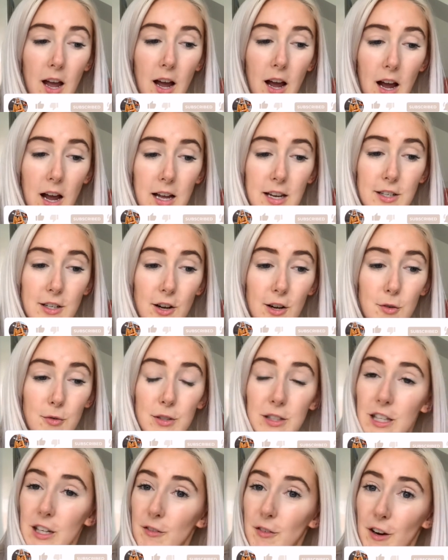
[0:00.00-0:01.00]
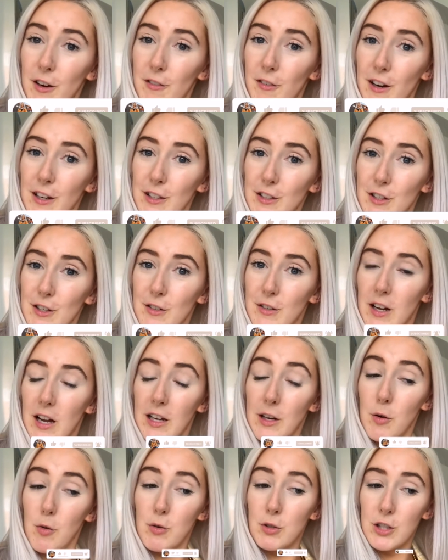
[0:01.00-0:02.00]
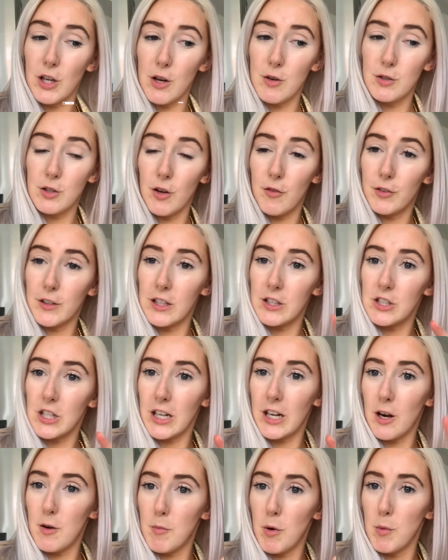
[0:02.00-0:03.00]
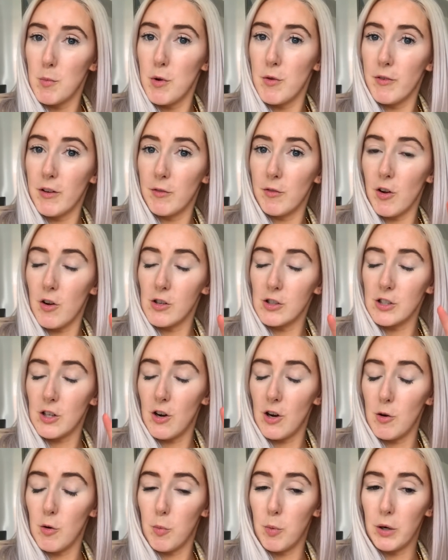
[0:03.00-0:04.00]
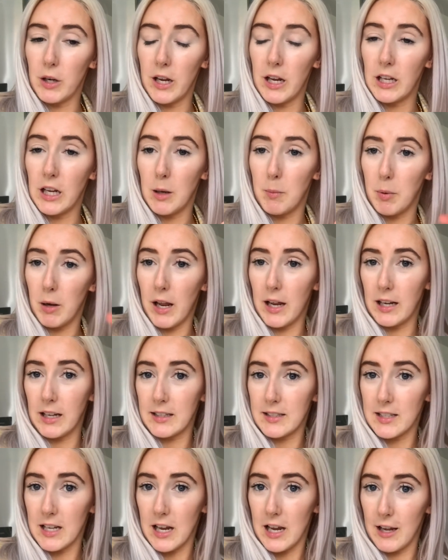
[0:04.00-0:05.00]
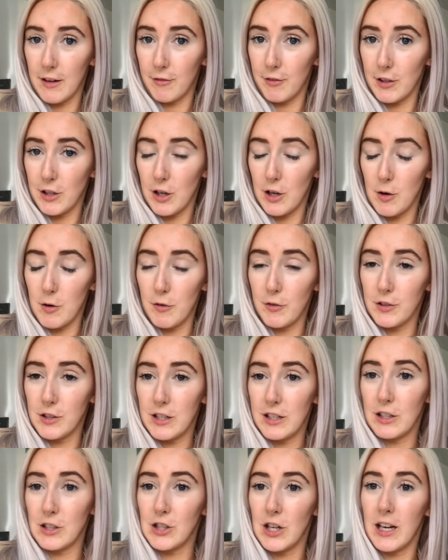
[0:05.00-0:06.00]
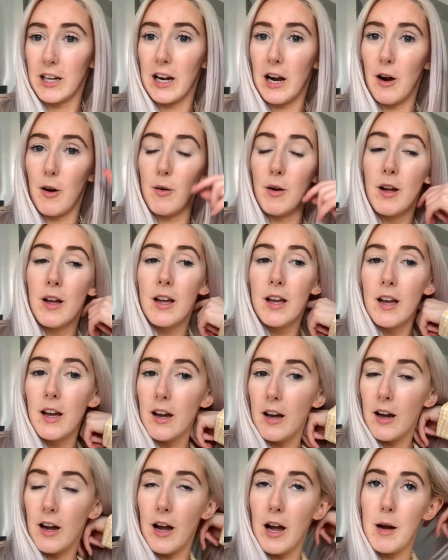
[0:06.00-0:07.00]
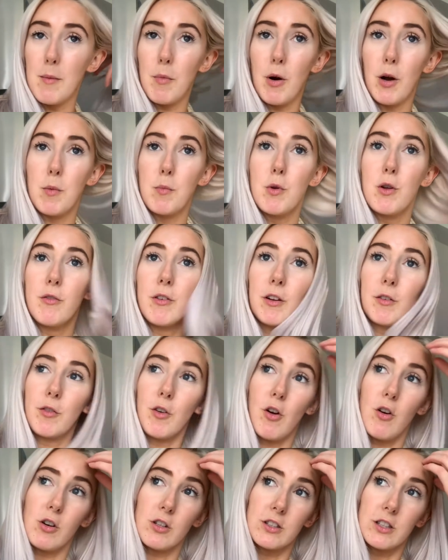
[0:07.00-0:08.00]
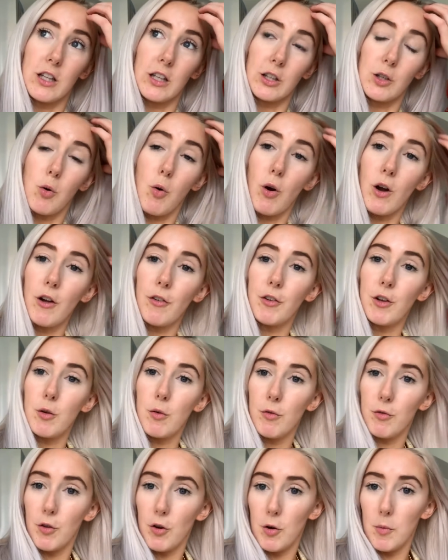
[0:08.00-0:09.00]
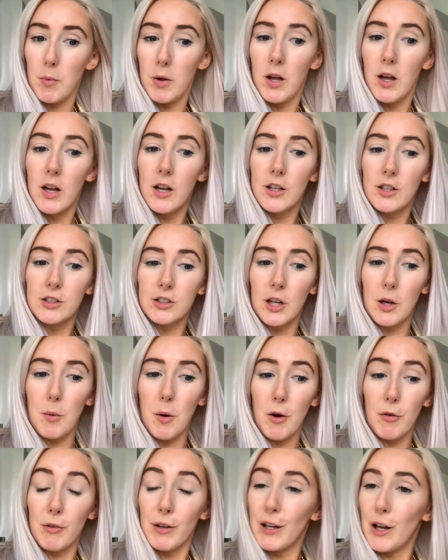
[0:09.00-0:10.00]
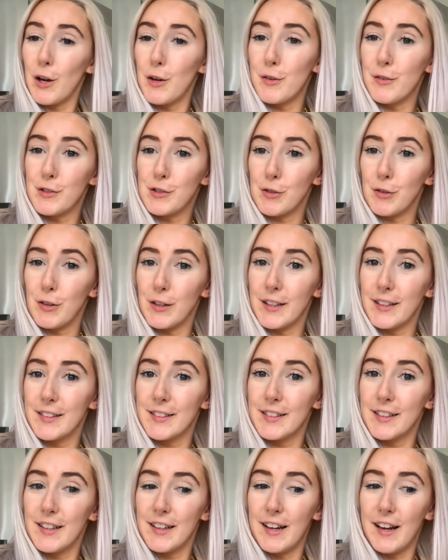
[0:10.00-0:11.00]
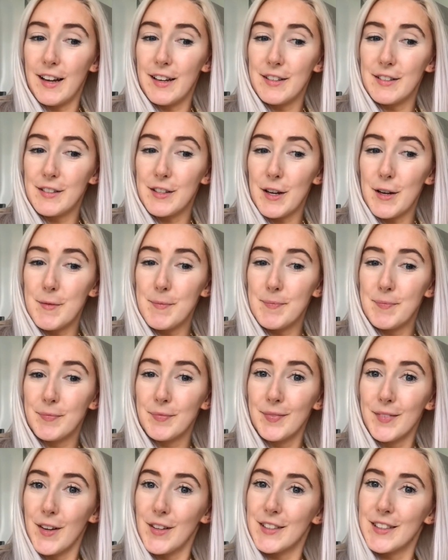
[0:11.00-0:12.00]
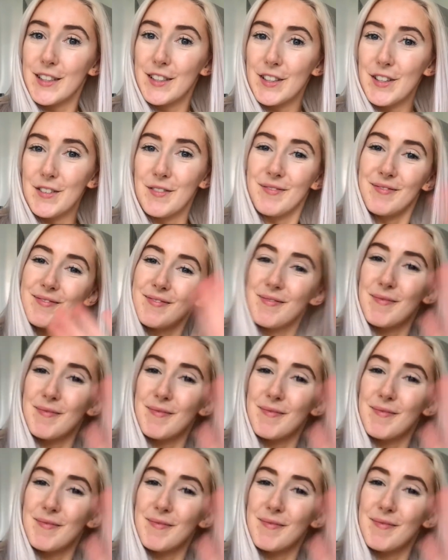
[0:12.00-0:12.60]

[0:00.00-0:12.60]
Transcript: And I will see you very, very soon. And also don't forget to check out my moving vlogs. I will put it in a playlist here for you so you can check out my moving vlogs. There's quite a few of them. So I really hope you enjoyed, and I'll see you